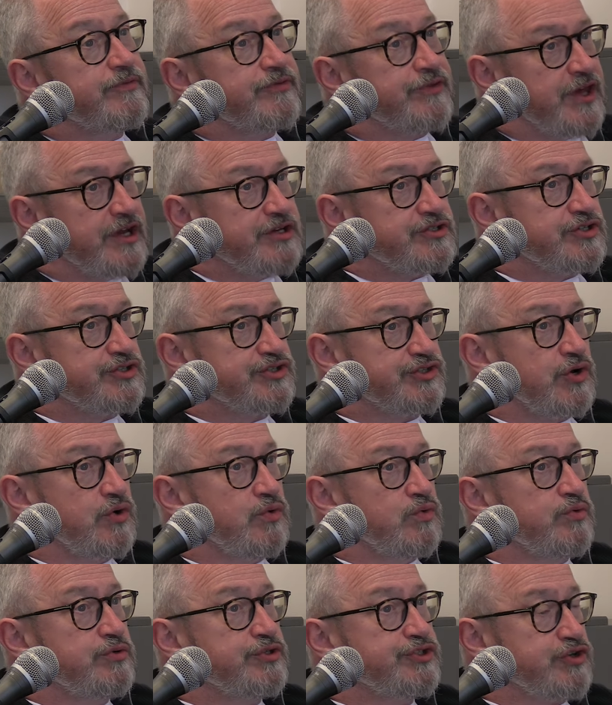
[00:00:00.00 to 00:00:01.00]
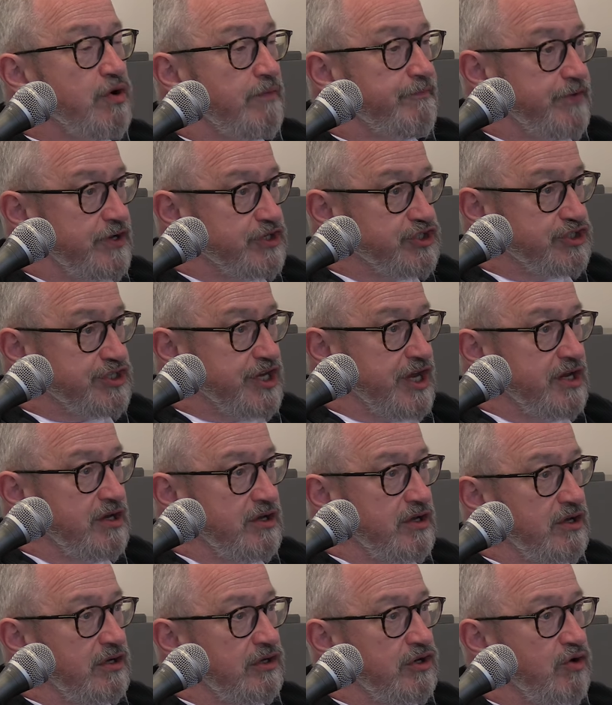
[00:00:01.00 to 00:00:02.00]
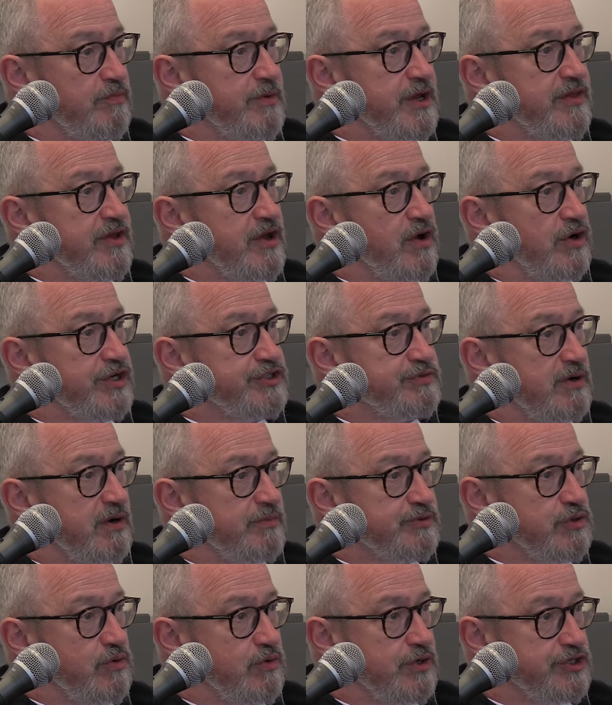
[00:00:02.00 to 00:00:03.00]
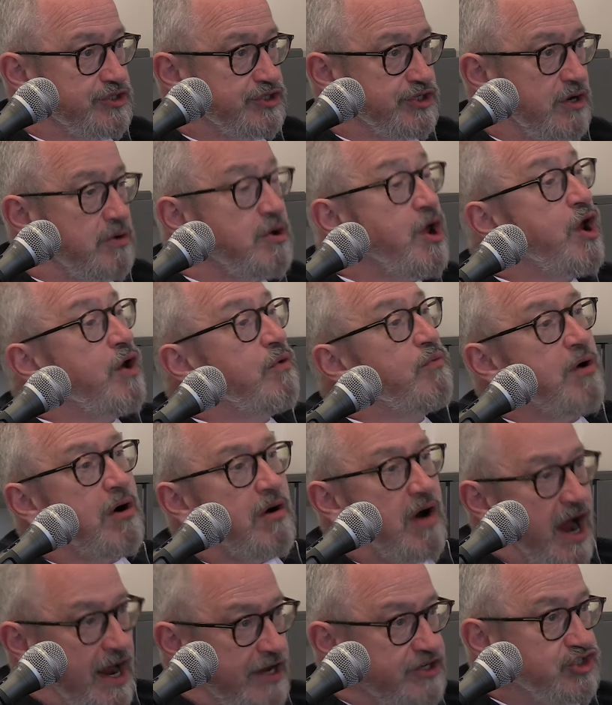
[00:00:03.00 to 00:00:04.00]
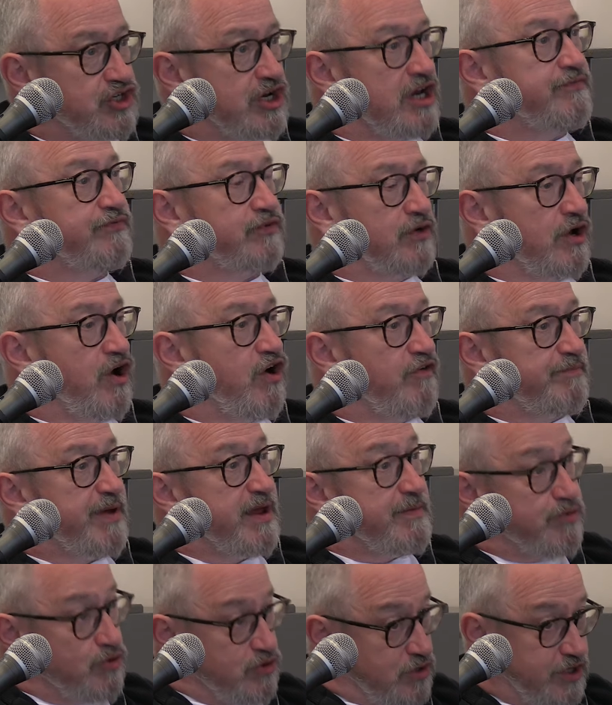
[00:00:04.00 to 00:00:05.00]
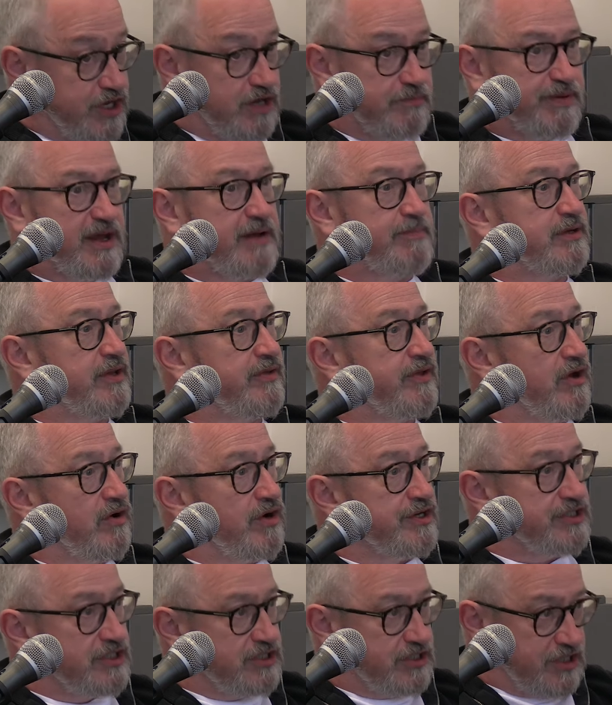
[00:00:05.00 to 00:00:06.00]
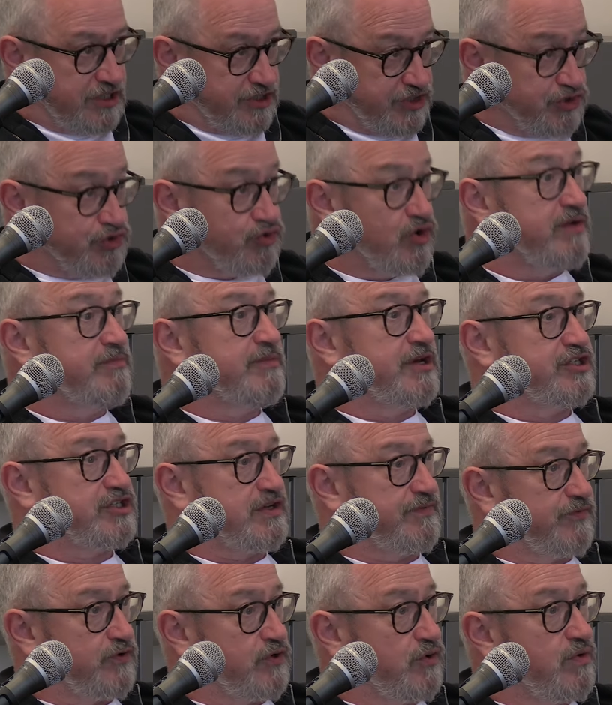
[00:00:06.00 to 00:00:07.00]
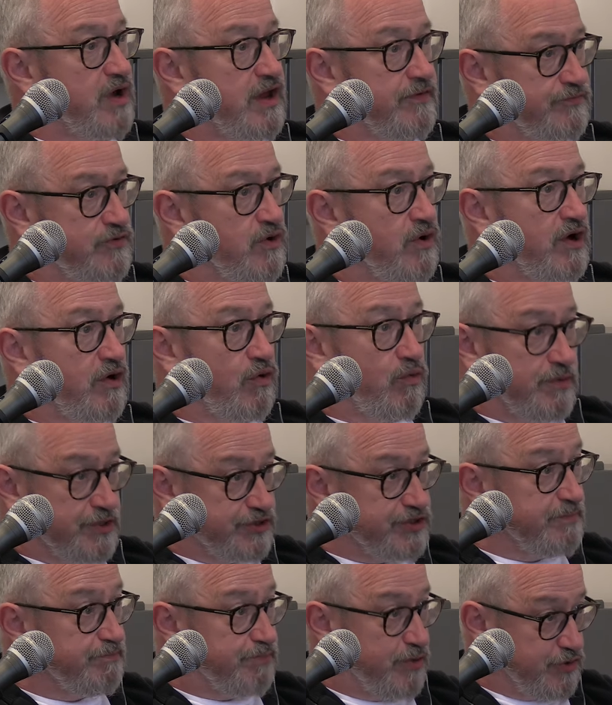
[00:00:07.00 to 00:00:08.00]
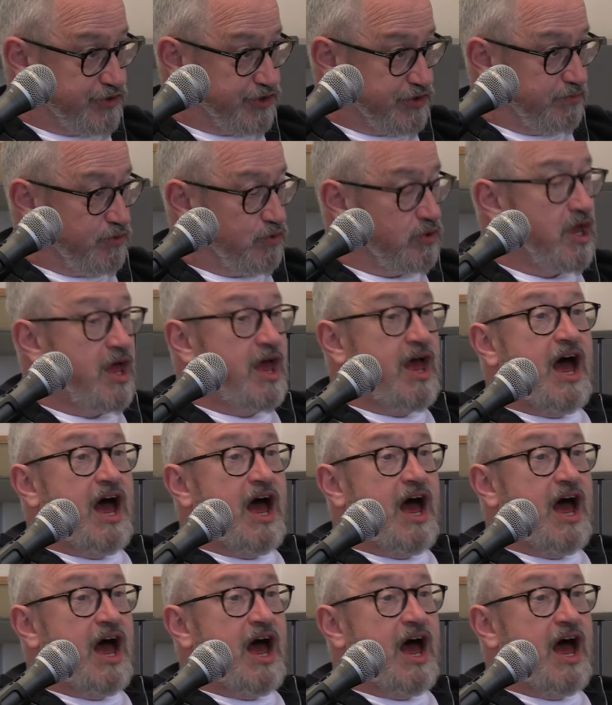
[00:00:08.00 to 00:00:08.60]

things at school. Stop fidgeting. Look me in the eyes when I'm talking to you. Well, actually, for a lot of people, looking people in the eyes is extremely difficult, if not almost impossible.